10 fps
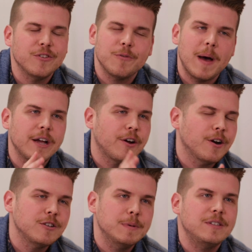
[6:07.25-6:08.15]
And so my
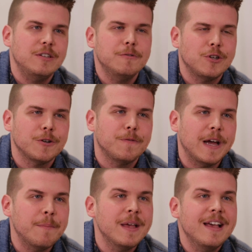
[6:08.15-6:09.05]
encouragement to you, church
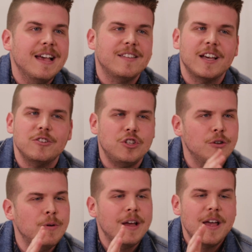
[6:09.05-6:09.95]
fam, is that as
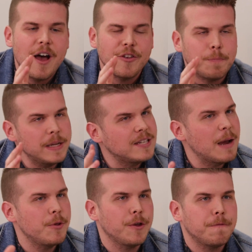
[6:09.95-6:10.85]
you spend
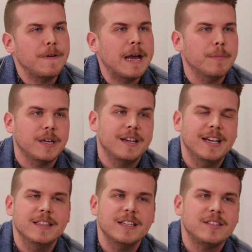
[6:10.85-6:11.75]
time with your family
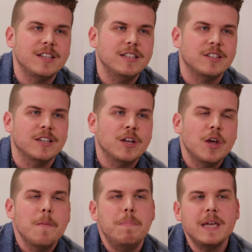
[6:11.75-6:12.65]
in this season,
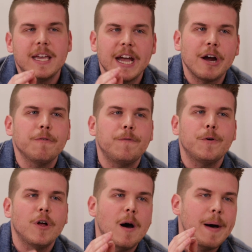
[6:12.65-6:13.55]
be
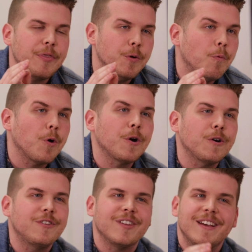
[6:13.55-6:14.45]
careful about the
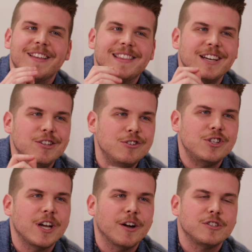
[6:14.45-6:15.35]
words that you
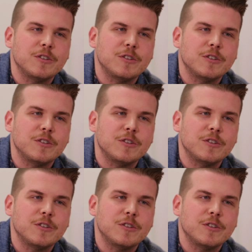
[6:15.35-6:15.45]
share.